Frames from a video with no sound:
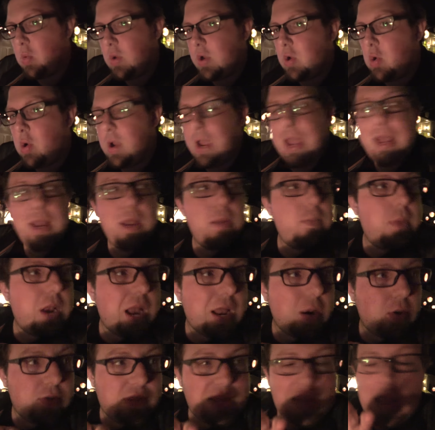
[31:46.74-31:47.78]
to recreate it, but
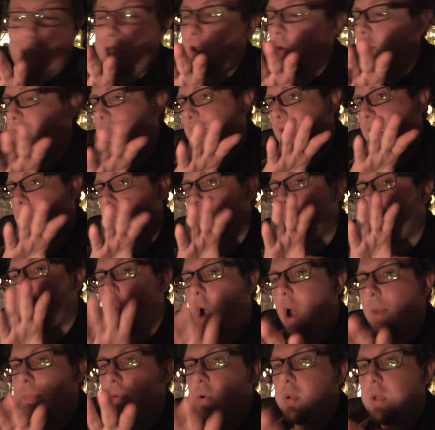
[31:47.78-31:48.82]
I don't think I could
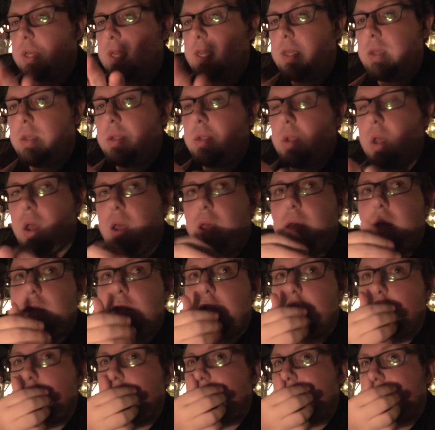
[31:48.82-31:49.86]
properly
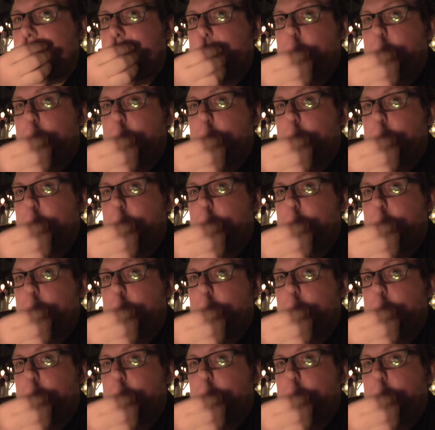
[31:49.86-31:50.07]
do that